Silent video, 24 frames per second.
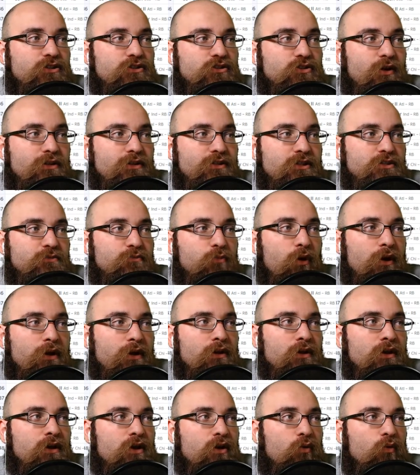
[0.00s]
So at this point,
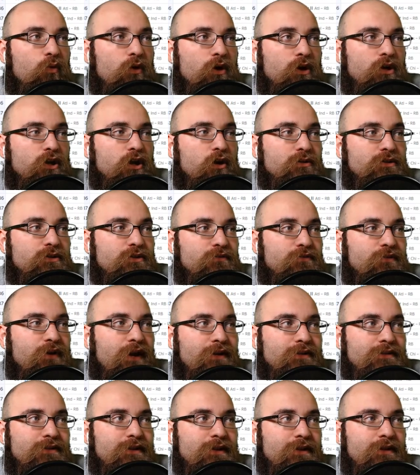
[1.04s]
we're going to go with the
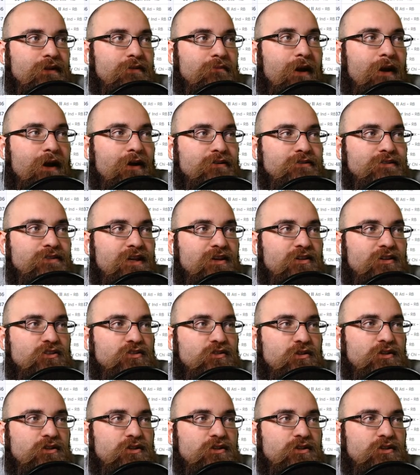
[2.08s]
fact that Miles Sanders